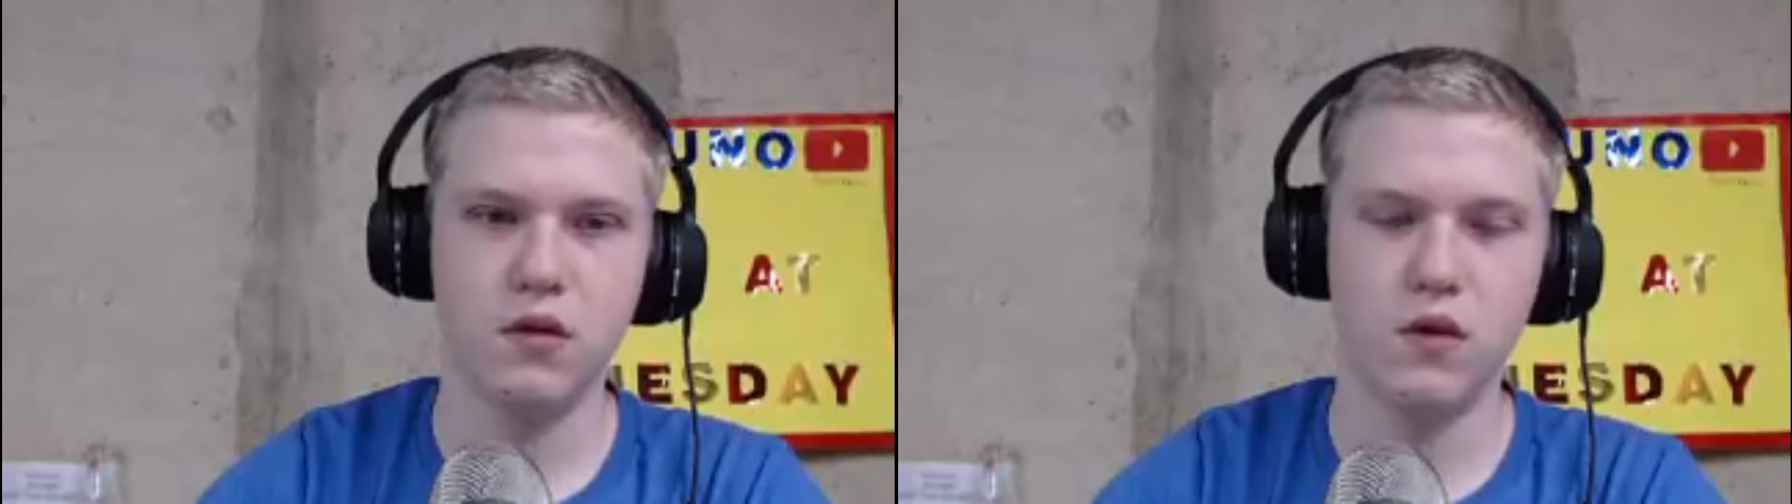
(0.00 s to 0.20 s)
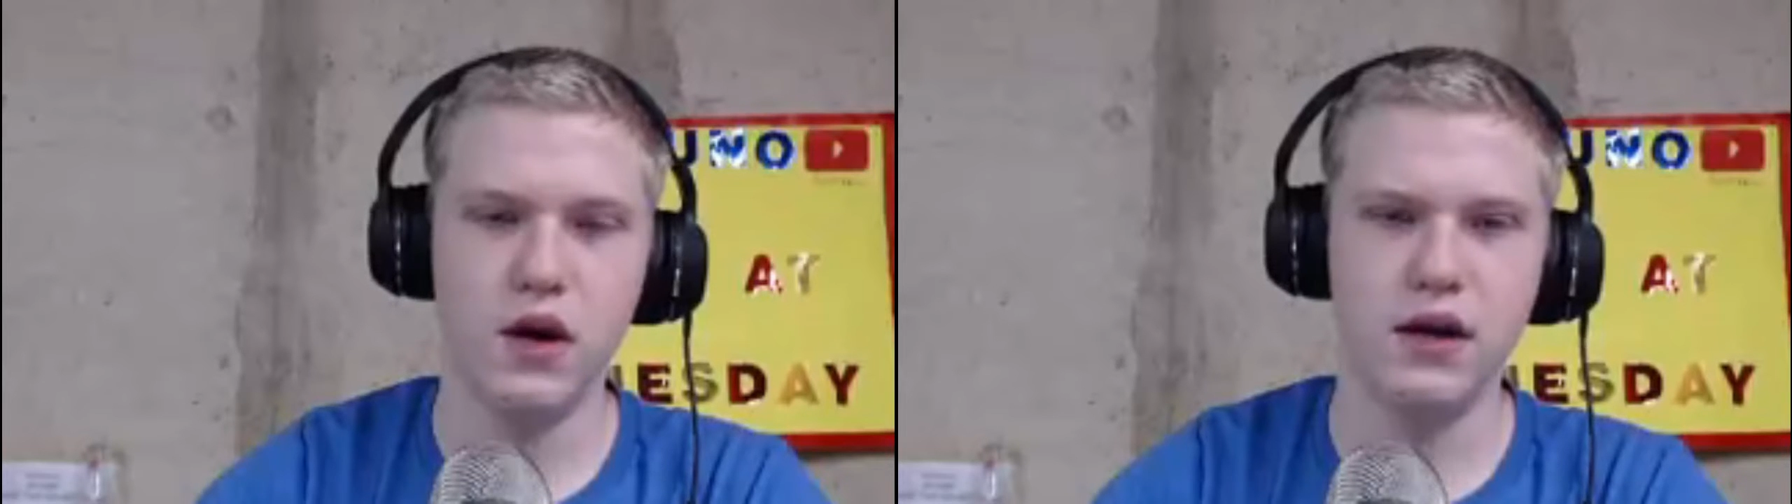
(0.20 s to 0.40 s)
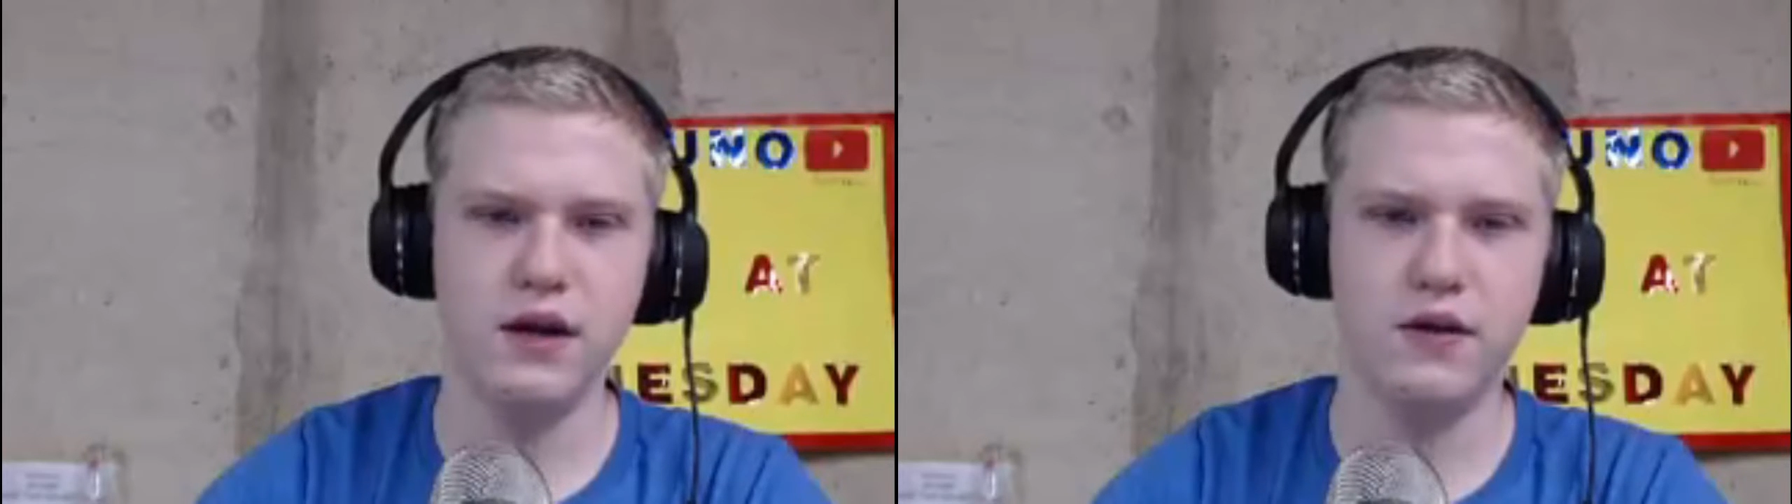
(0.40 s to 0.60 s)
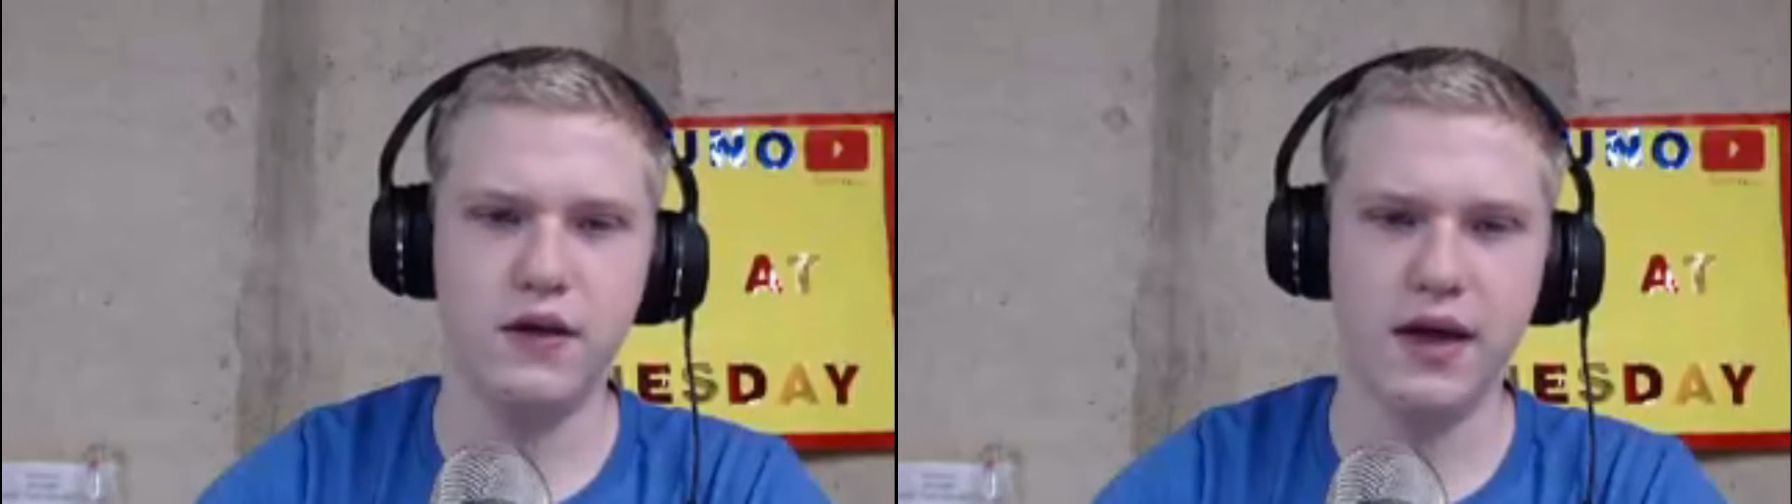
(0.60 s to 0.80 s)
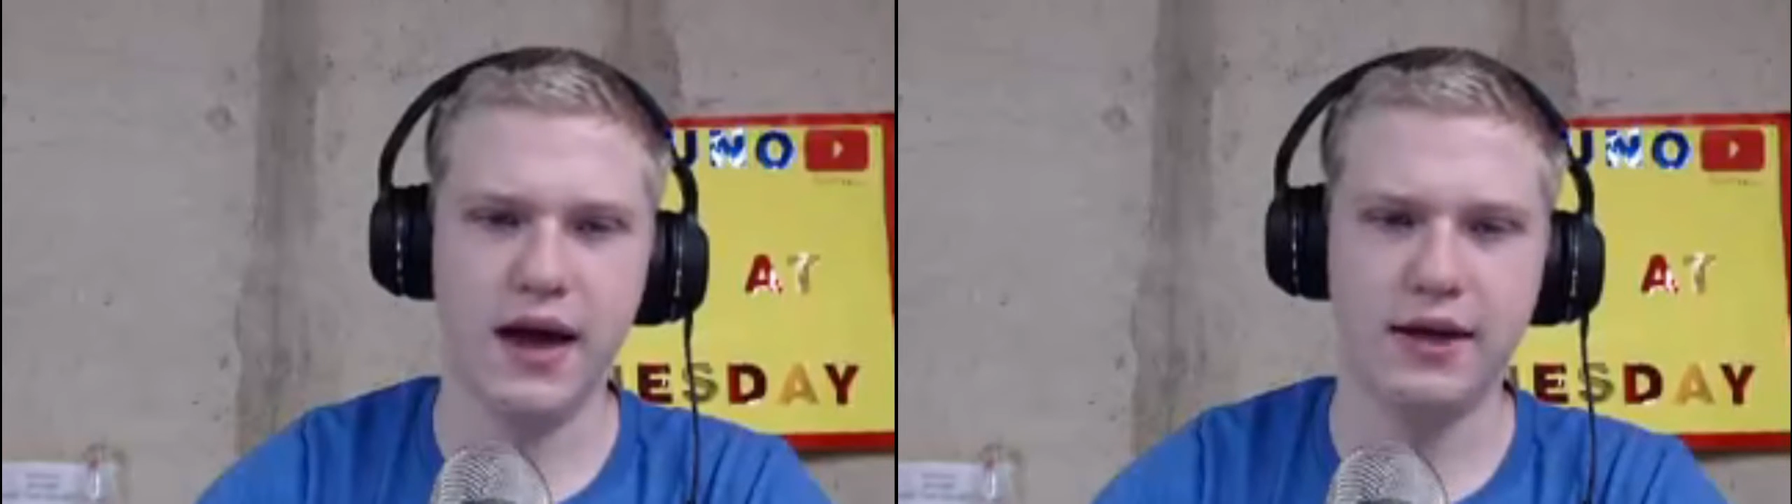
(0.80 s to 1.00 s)
What
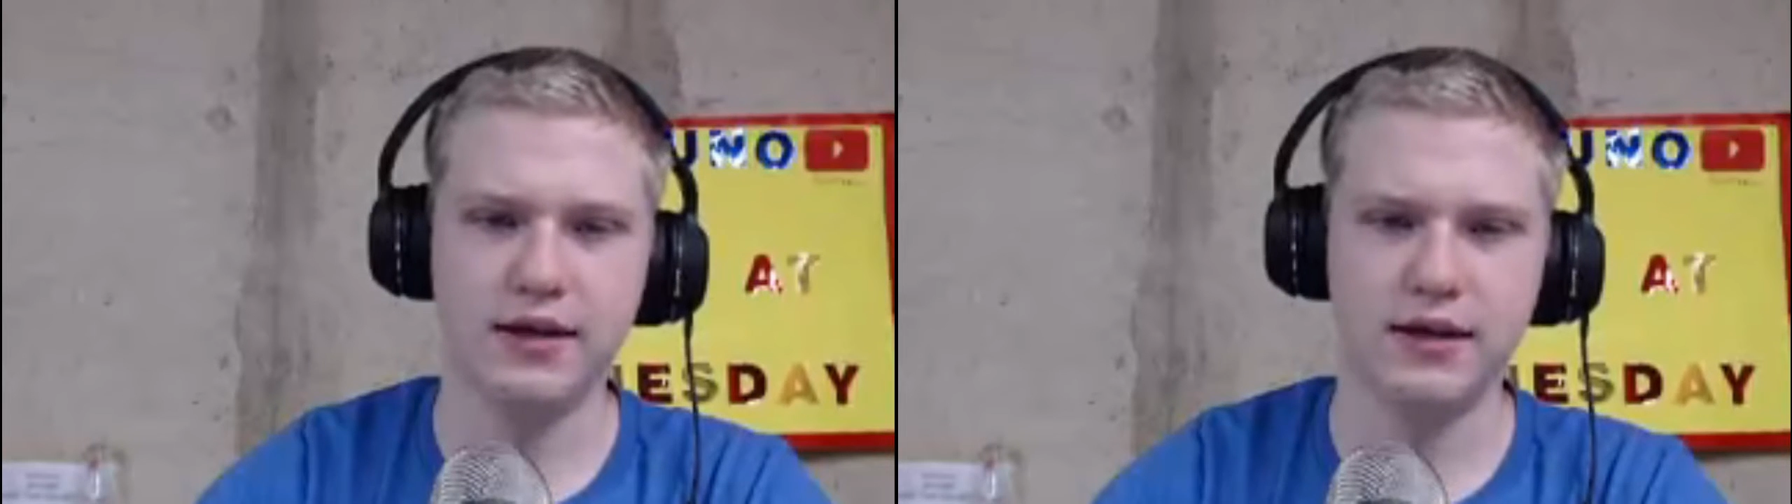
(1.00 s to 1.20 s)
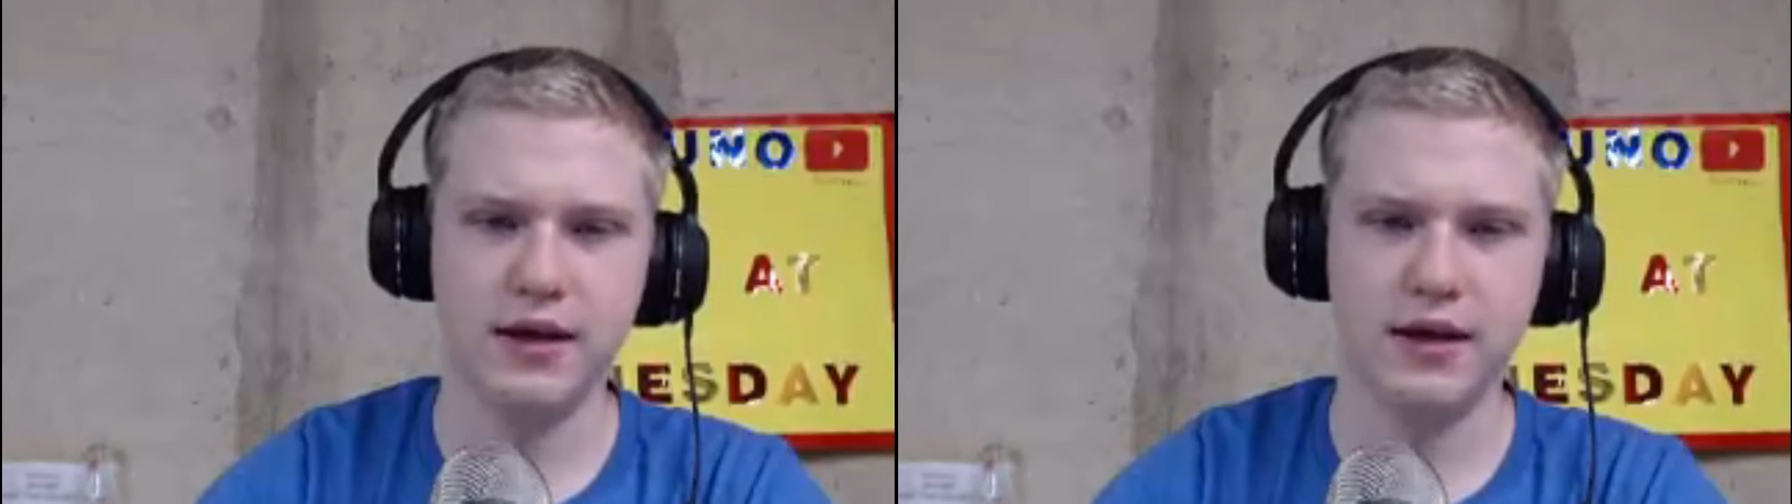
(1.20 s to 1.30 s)
is that?